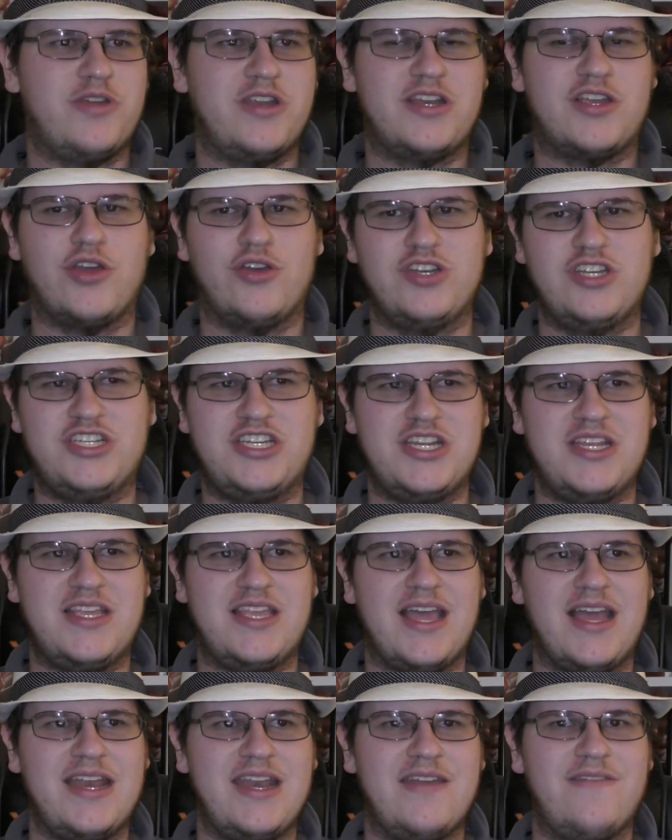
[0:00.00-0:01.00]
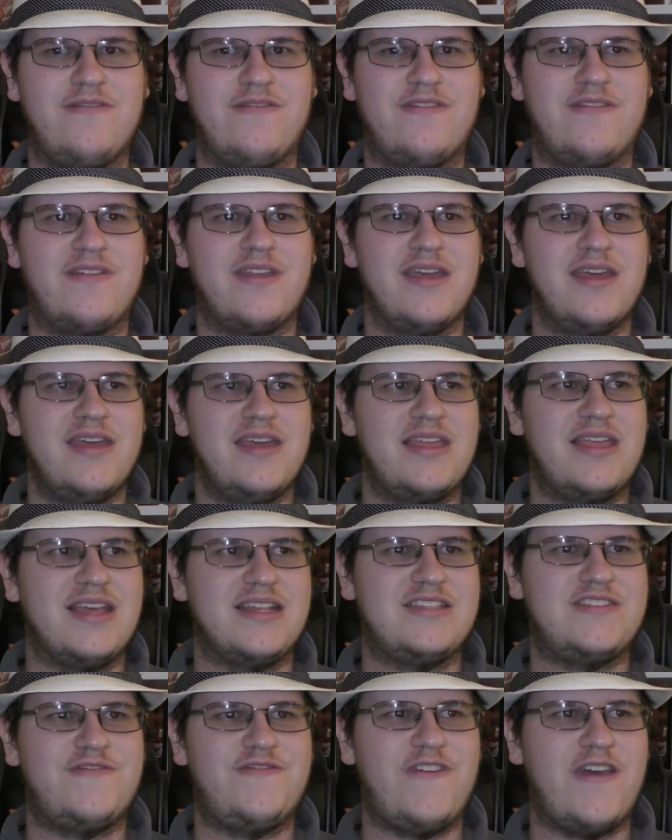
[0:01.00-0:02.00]
Koichi kind of
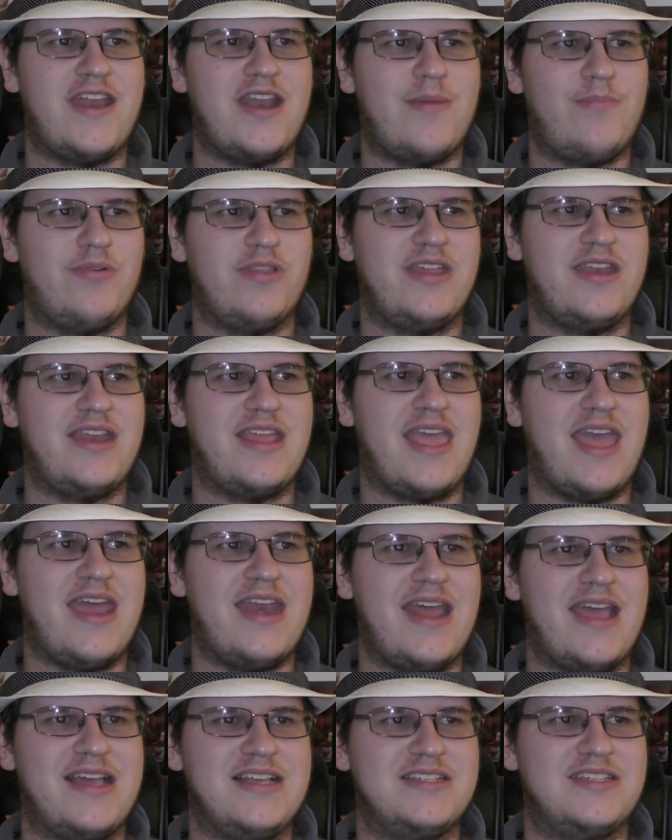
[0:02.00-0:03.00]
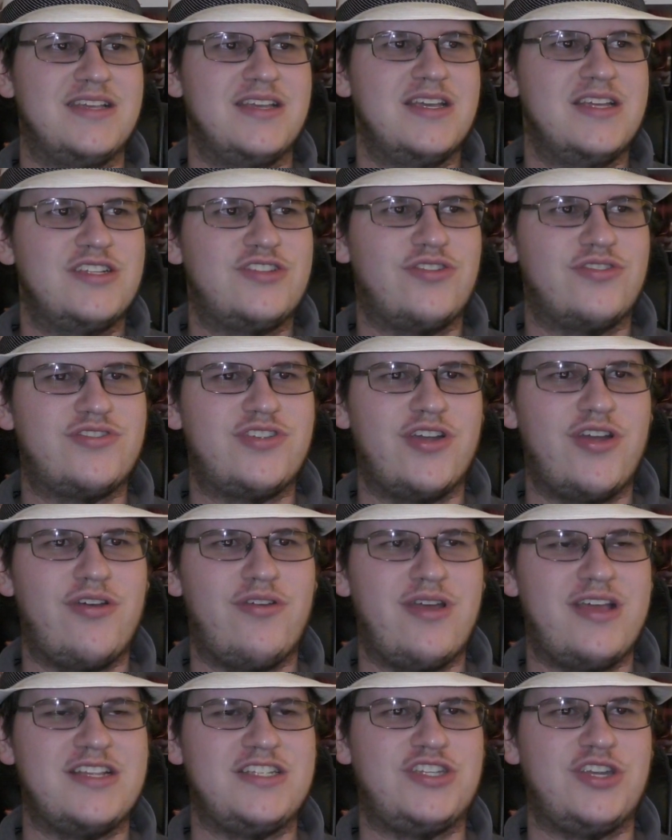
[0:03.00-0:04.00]
gets fed up with it again, as
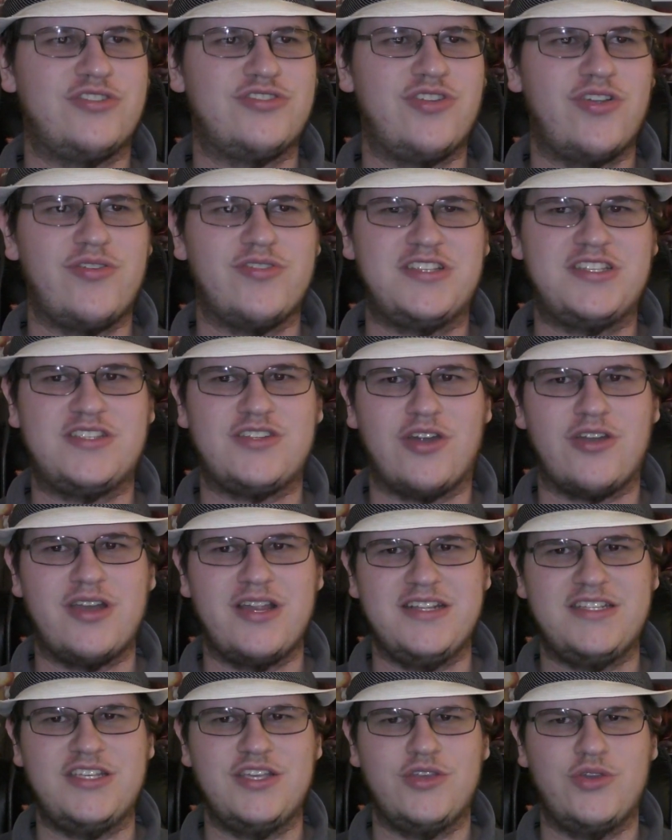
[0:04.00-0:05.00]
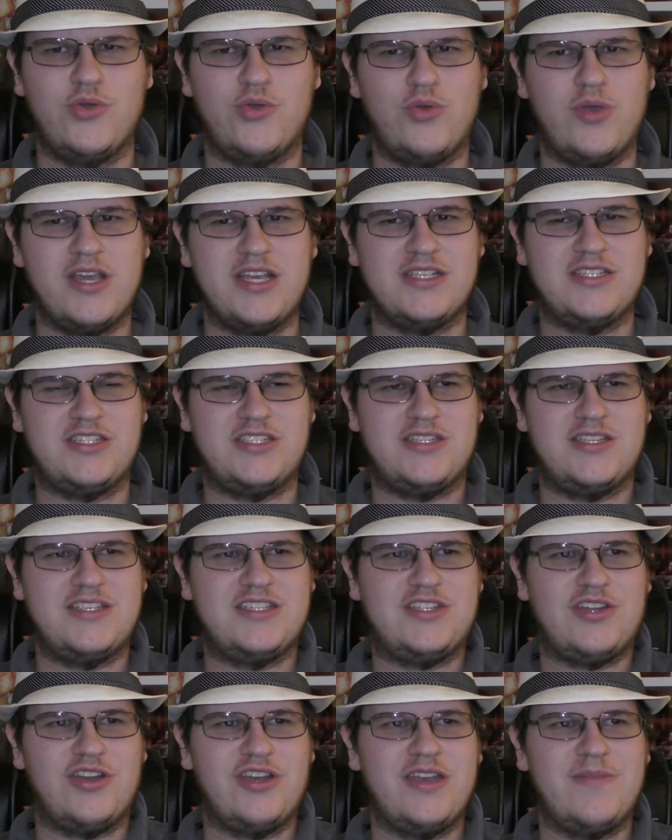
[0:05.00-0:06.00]
Jotaro is starting
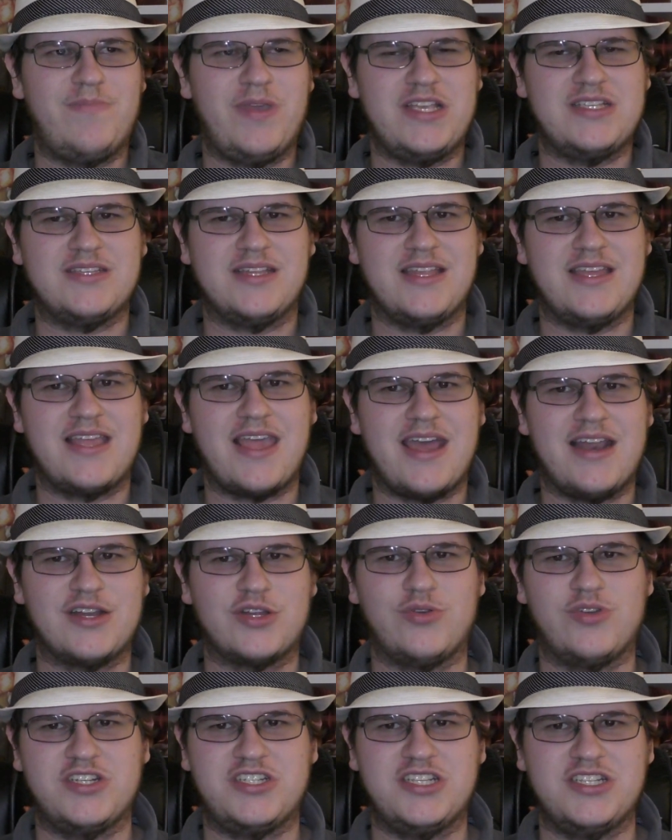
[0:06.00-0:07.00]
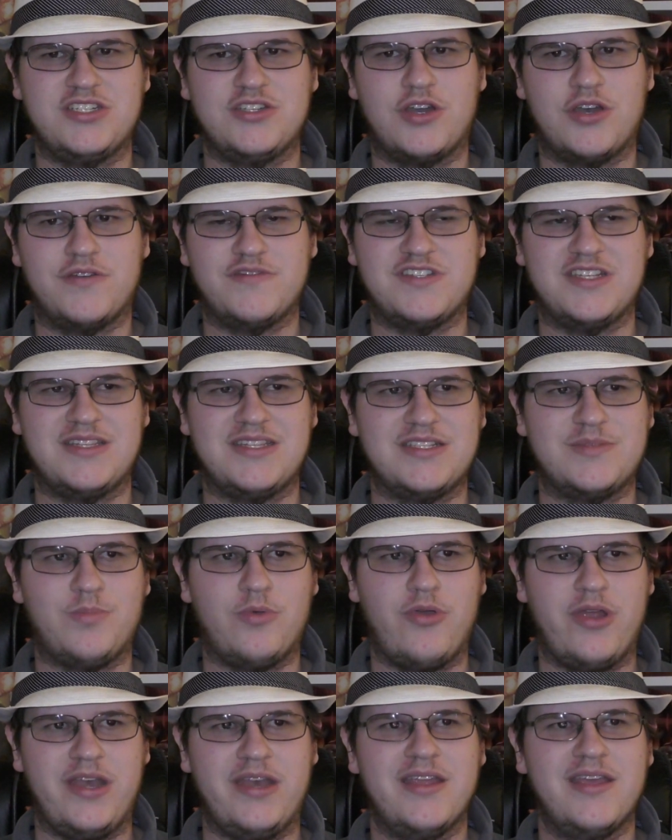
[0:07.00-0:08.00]
to basically get on Koichi's nerves at this
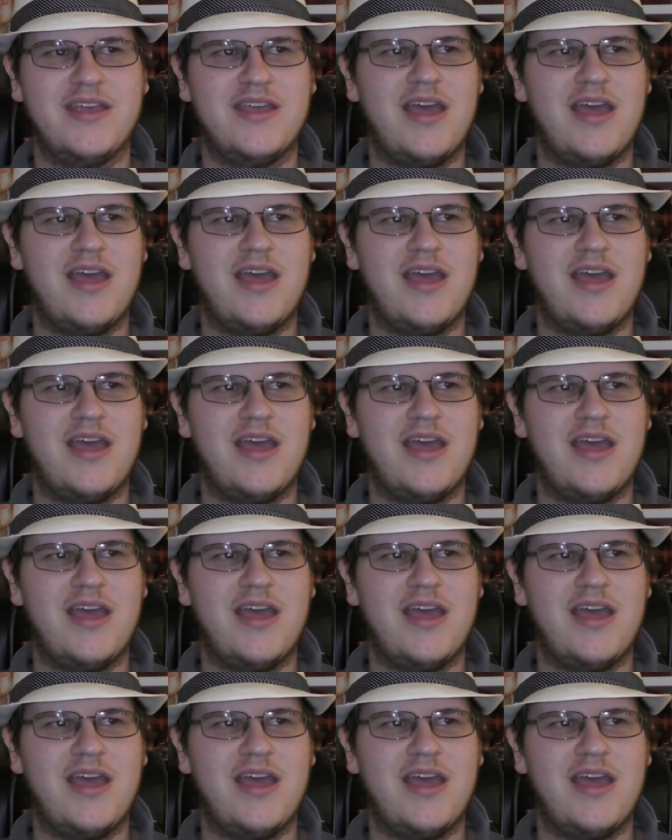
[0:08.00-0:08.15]
point.